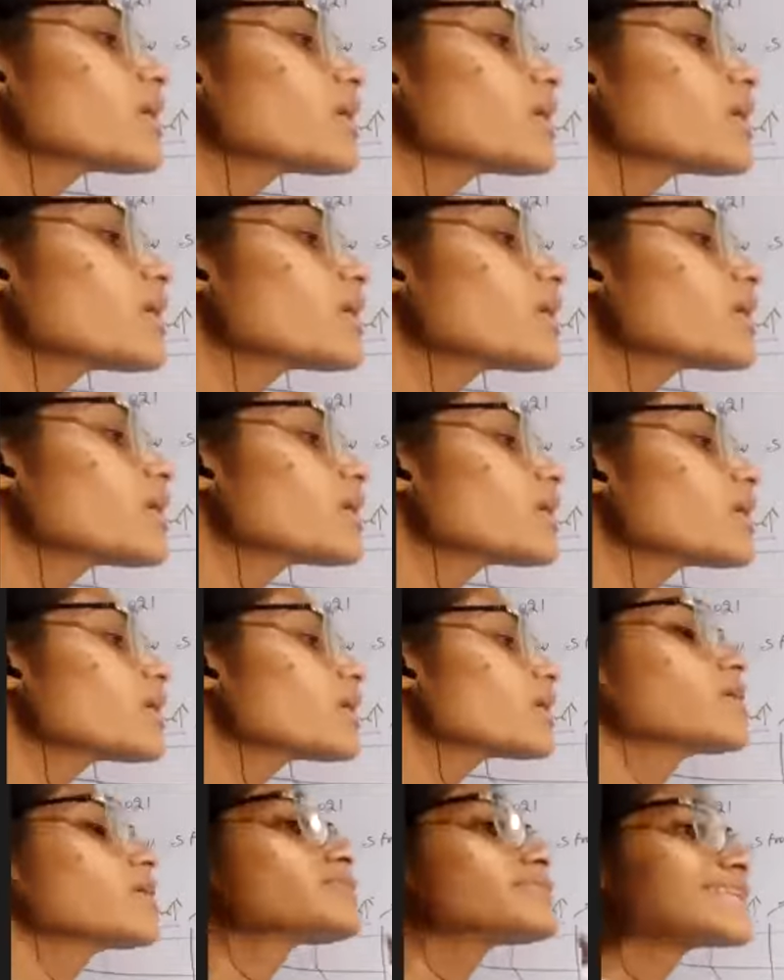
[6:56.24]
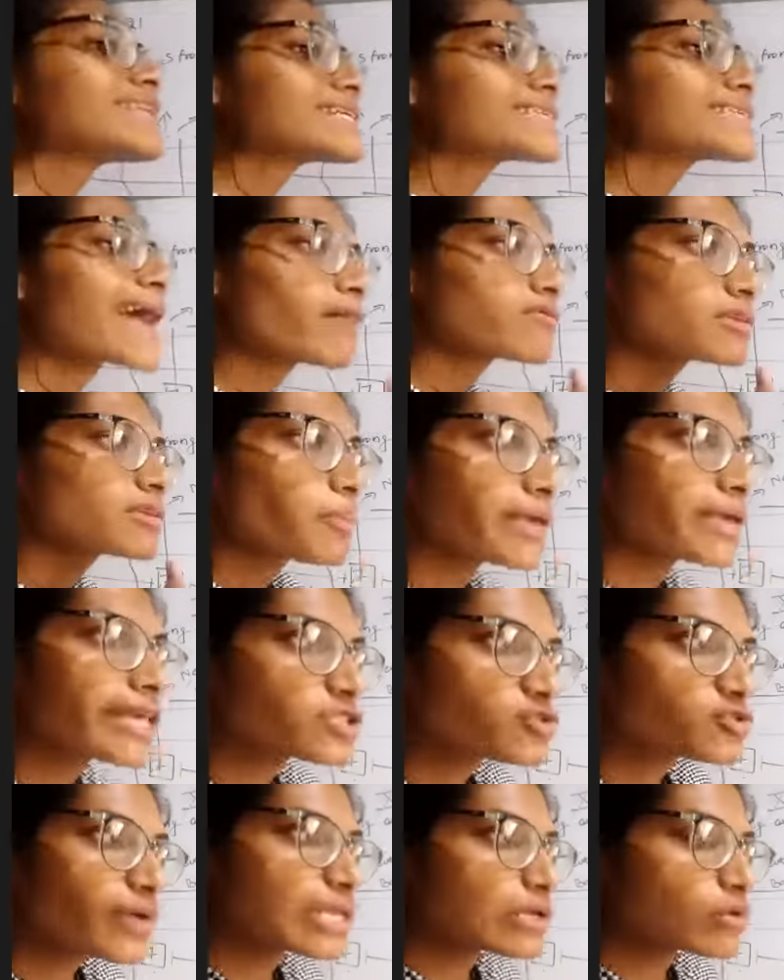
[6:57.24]
these have the pH
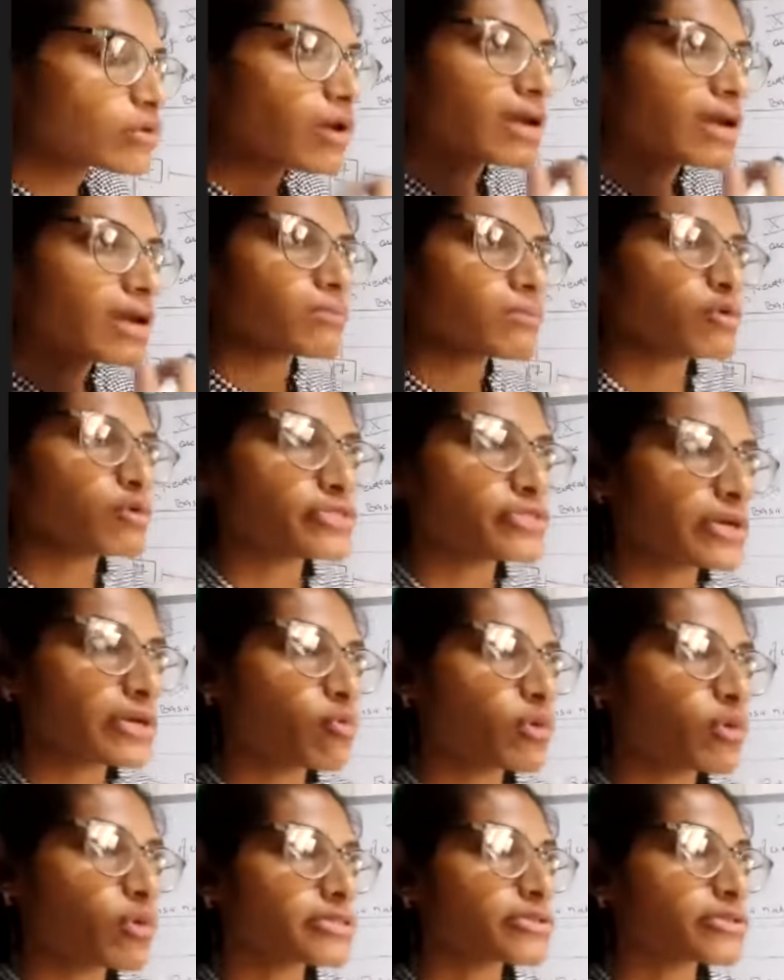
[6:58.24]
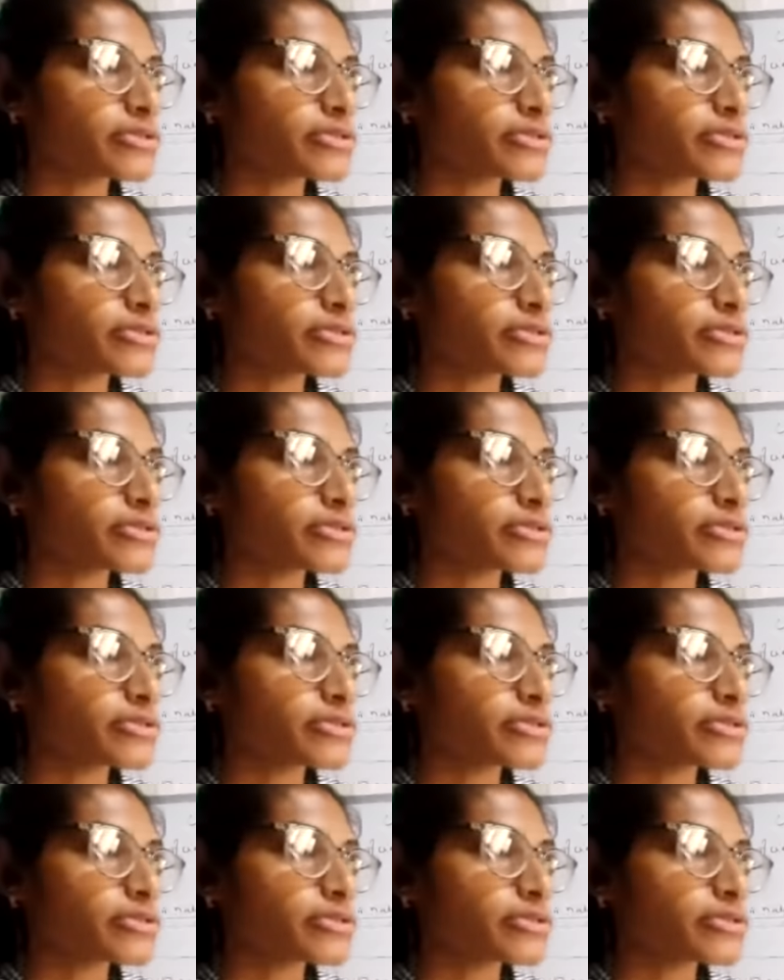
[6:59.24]
value almost equal to